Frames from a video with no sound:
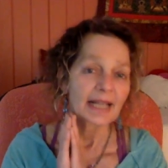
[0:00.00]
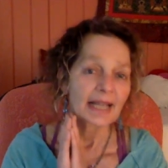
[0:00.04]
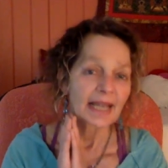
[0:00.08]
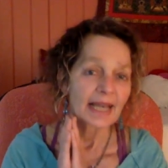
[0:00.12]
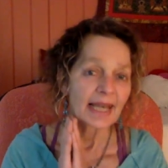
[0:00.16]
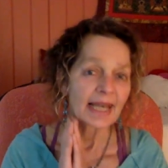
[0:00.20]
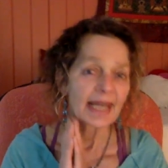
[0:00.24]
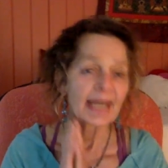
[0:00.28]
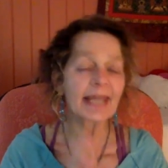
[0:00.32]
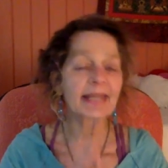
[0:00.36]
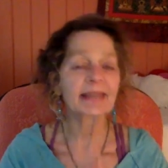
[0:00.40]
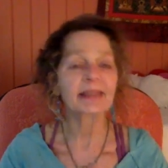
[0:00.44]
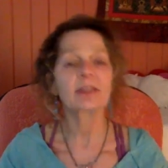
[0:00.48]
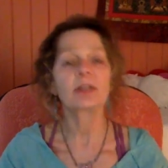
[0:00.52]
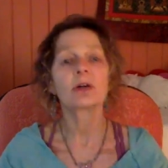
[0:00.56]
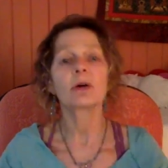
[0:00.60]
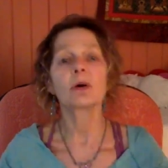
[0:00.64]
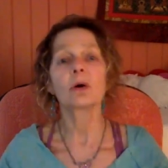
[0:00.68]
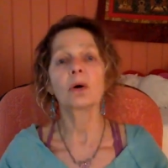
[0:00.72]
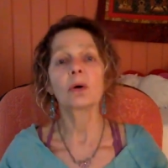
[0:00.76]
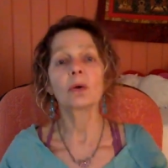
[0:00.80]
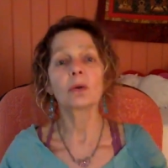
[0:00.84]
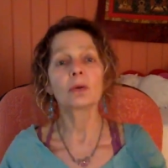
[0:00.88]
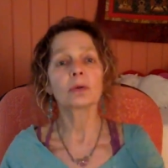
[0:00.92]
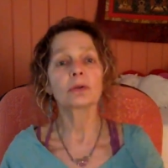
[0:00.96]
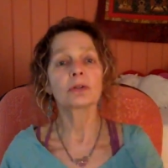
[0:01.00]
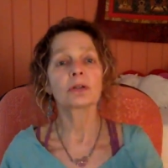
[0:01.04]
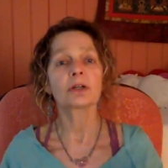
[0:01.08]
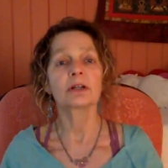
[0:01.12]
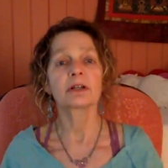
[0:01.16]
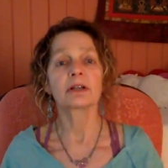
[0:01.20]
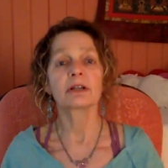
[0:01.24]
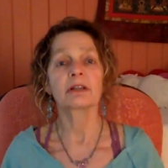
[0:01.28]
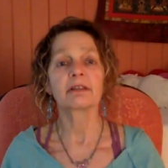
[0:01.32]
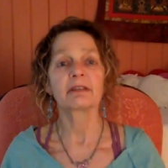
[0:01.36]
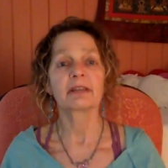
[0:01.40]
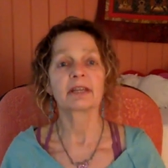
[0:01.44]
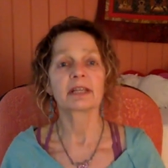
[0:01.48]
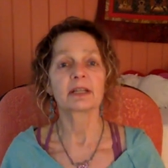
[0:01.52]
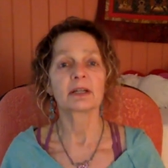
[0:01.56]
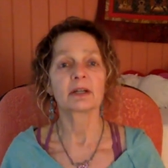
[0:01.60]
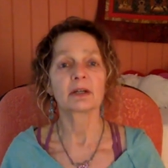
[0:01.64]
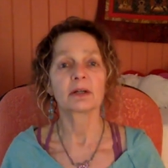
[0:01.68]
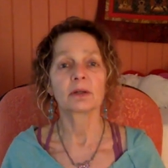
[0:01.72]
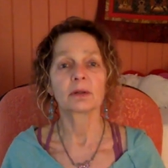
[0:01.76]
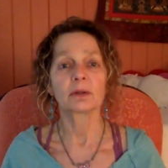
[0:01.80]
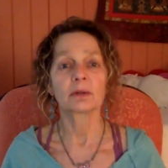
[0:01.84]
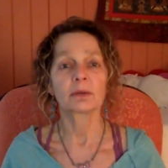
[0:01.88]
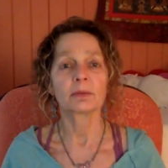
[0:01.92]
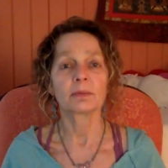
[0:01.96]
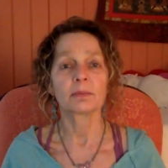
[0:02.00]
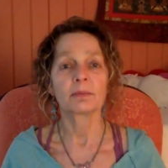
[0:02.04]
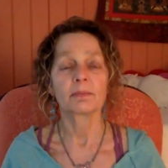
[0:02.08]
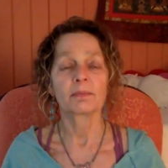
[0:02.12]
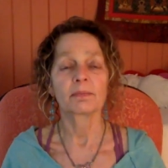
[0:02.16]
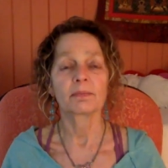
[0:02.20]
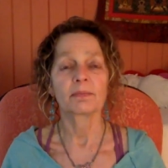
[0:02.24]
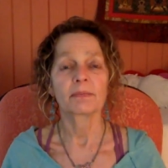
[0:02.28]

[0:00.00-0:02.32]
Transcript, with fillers: let the whole darn thing go.